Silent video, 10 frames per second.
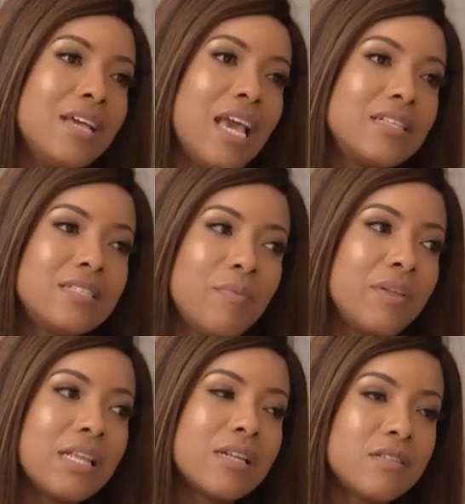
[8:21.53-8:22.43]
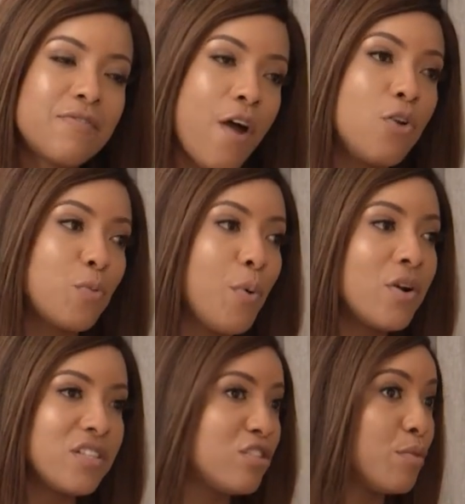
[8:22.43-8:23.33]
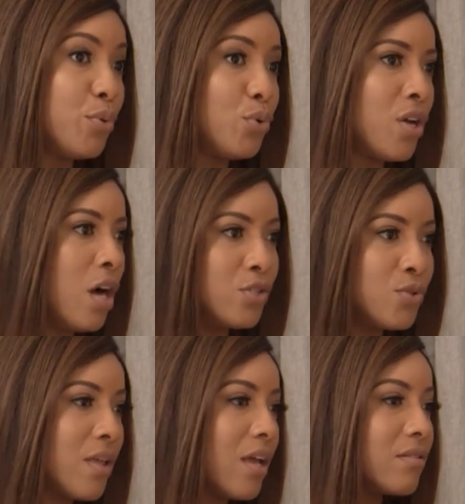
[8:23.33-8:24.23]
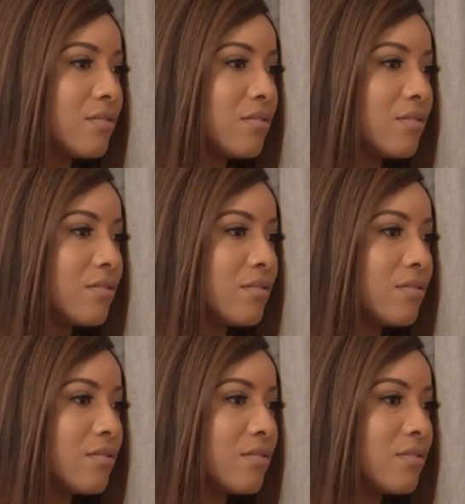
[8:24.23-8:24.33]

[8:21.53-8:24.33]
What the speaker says: it's something that is frowned upon. It's a taboo. You can't do that.